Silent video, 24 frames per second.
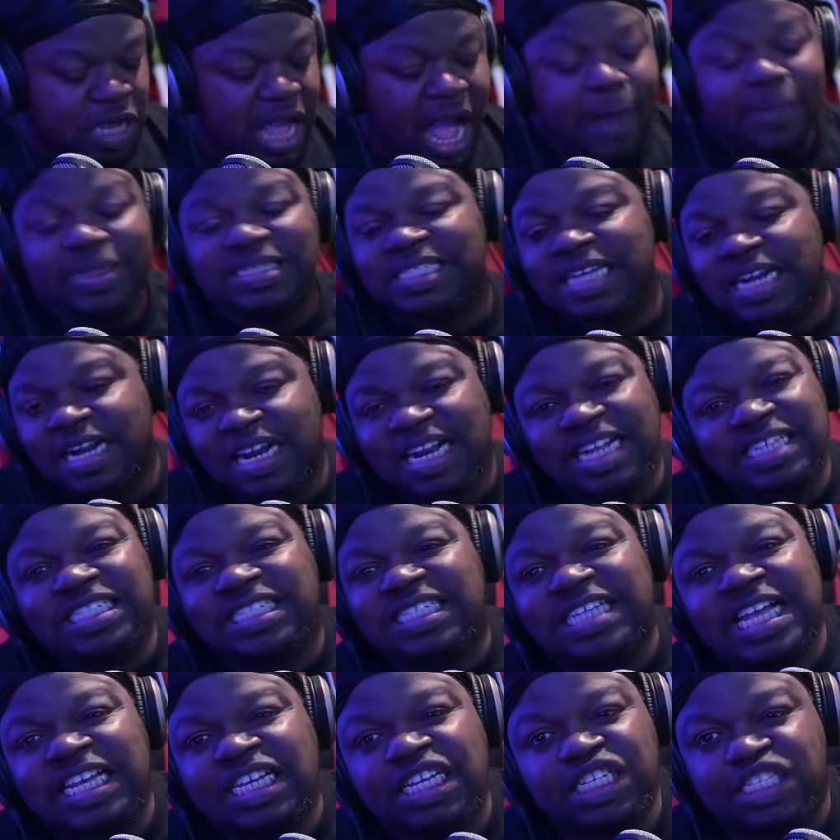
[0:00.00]
I'm gonna say let's
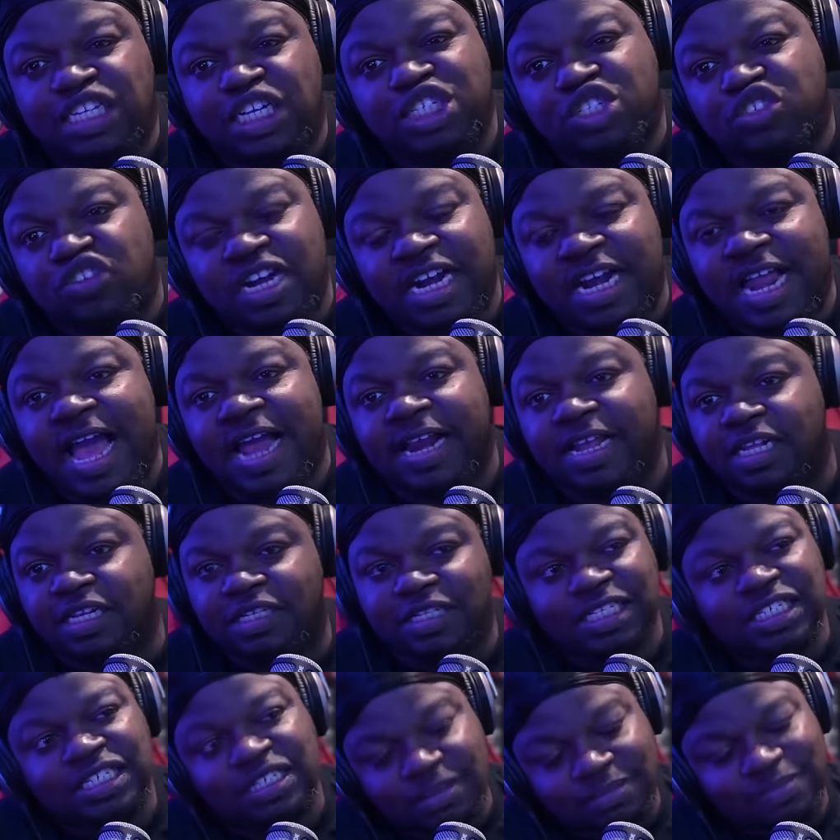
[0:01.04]
say he, he's Trinidadian.
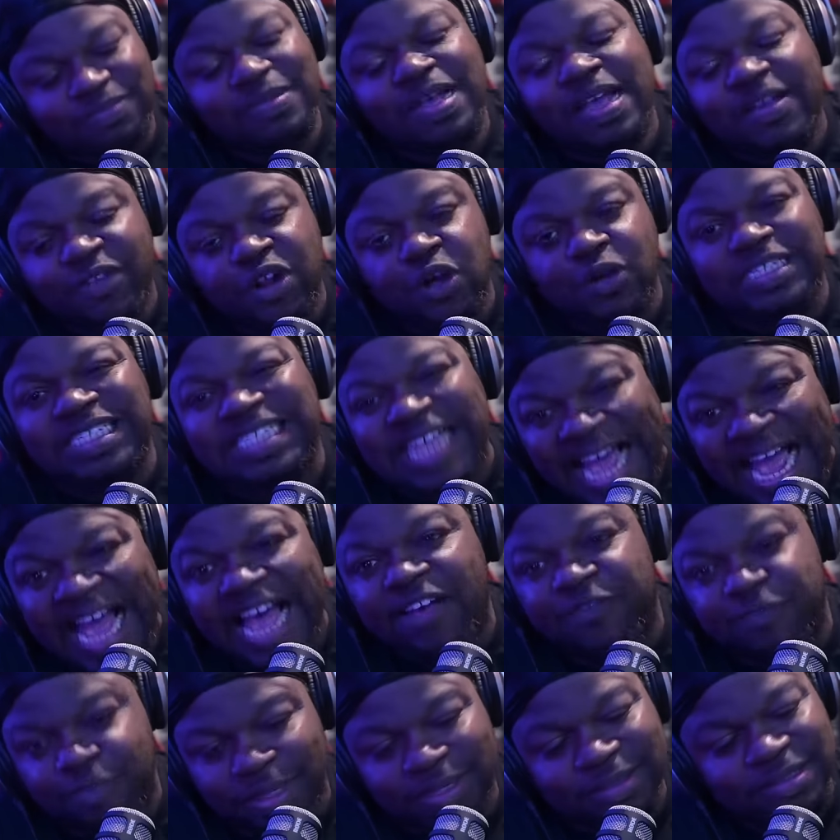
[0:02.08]
This even though he's
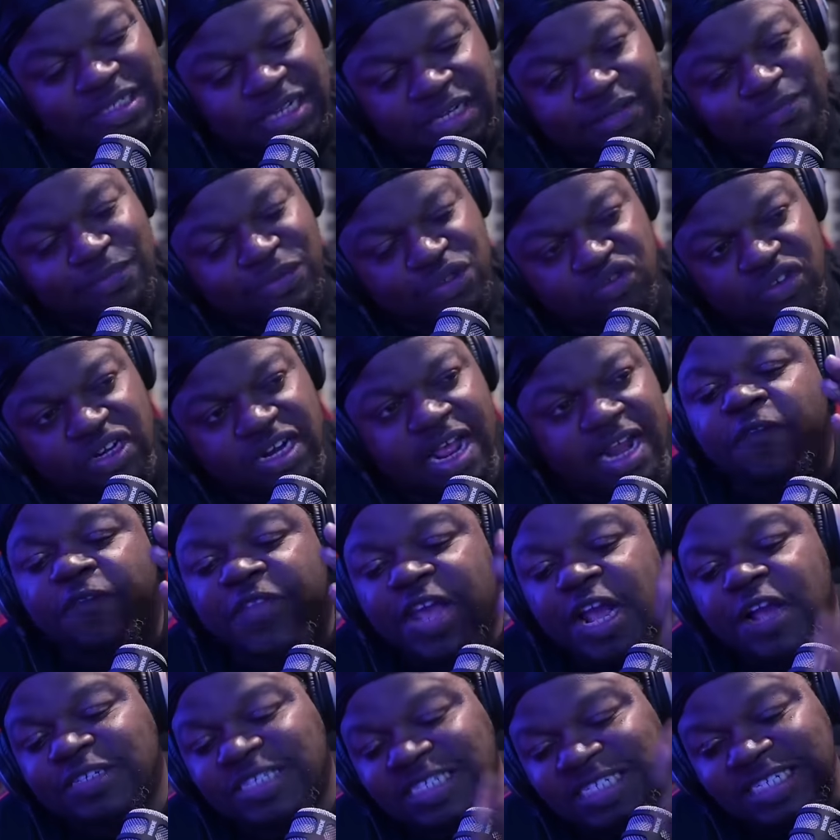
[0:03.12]
half, but let's say
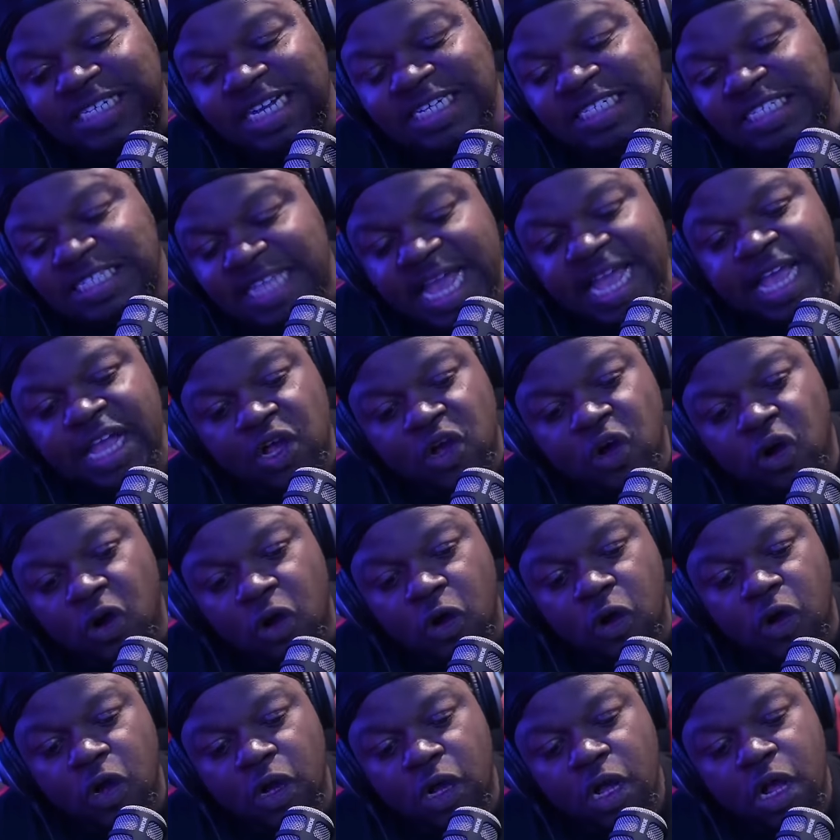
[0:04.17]
there's a such thing
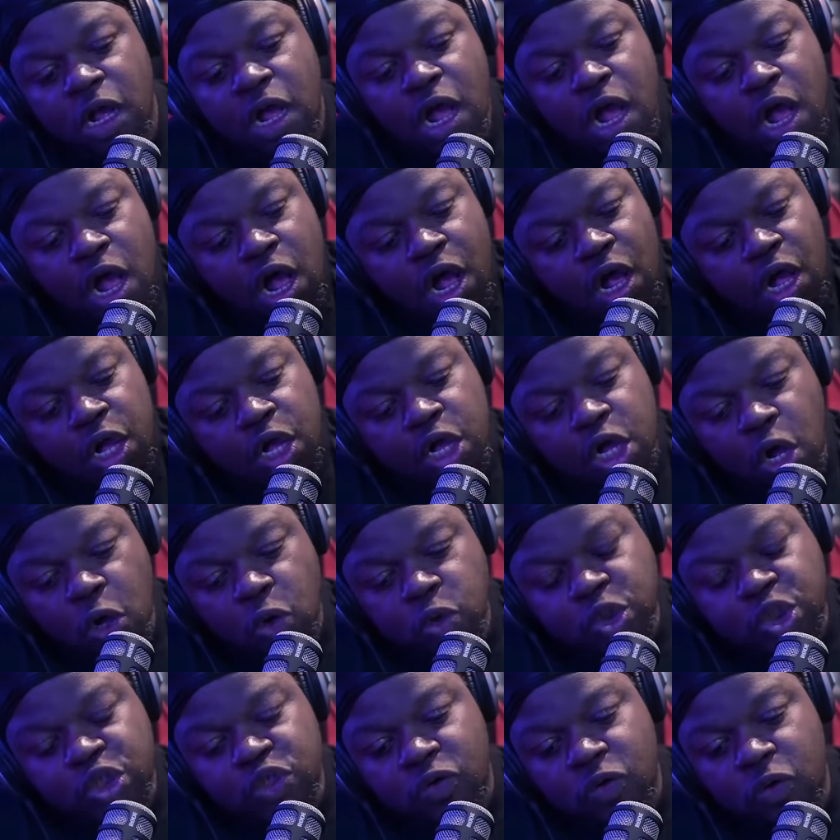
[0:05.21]
called
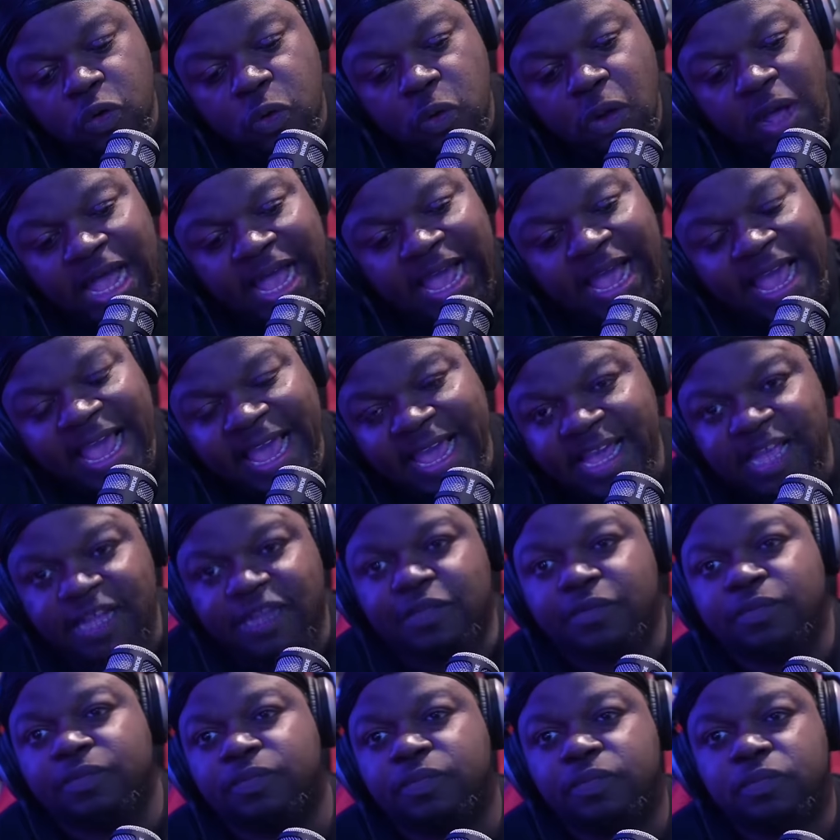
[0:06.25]
cultural hate,
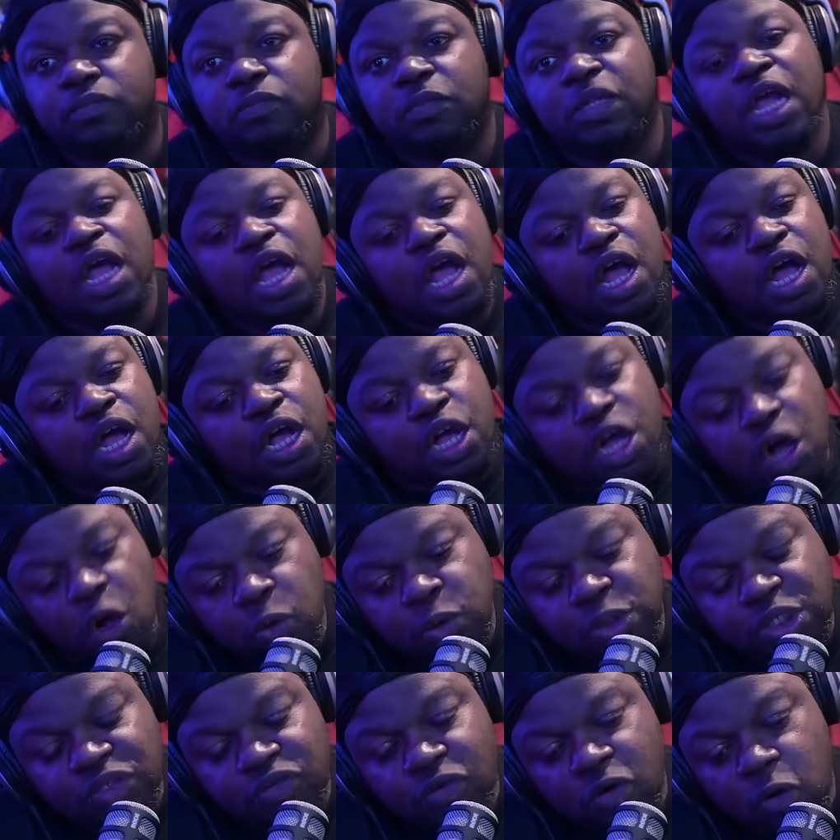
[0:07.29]

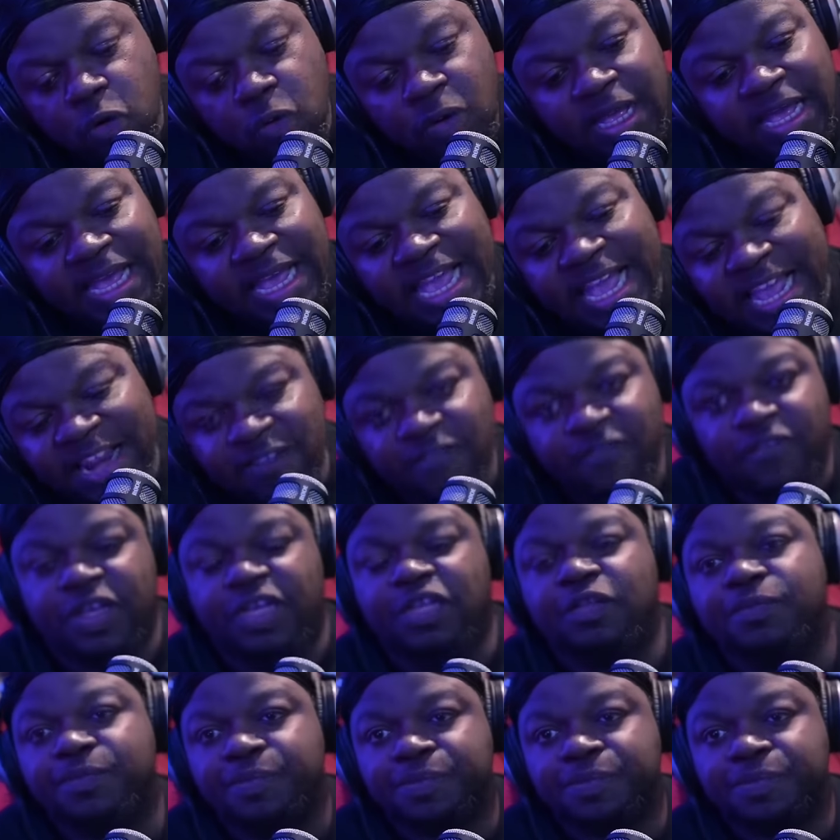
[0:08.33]
cultural envy.